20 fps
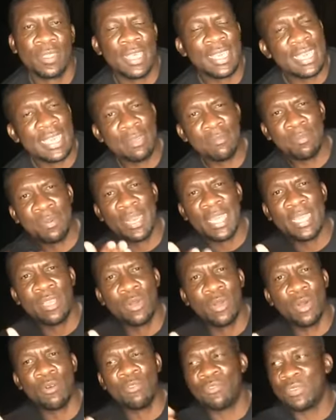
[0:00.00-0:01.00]
They can play
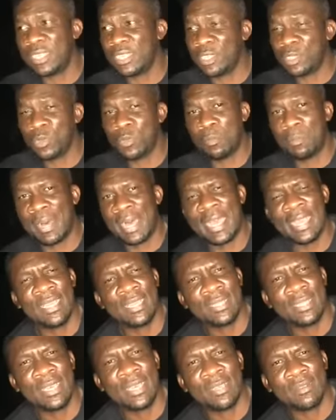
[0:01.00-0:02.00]
golf in
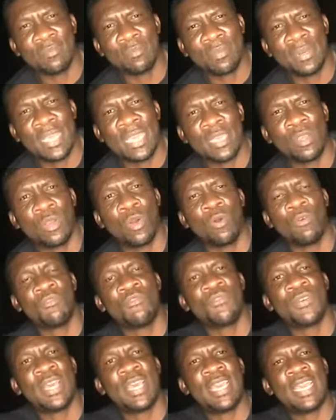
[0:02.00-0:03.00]
Dubai, they can play
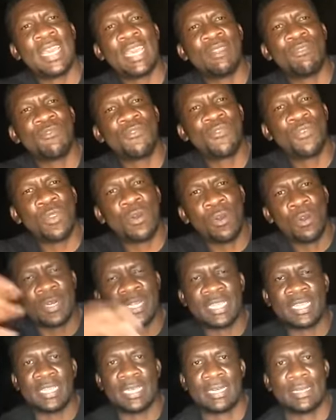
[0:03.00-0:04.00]
golf in
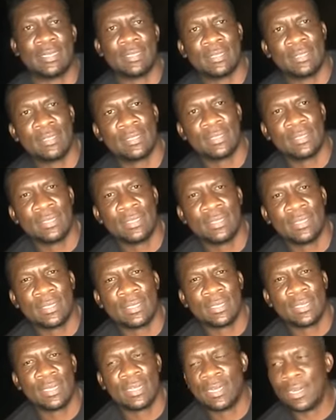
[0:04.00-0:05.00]
Florida.
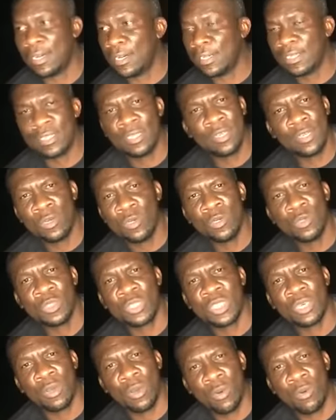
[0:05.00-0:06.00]
God
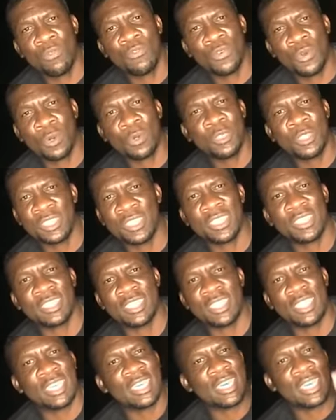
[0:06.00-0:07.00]
knows the golf
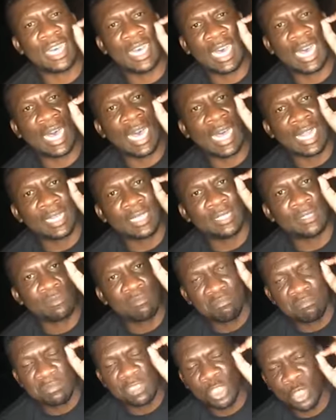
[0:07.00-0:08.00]
courses there are
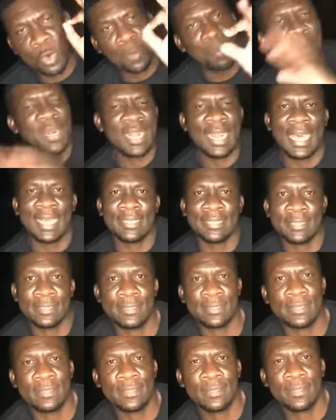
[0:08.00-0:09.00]
top
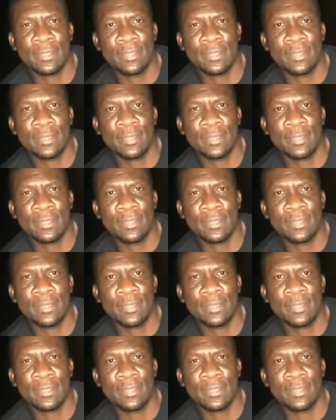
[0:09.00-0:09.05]
class.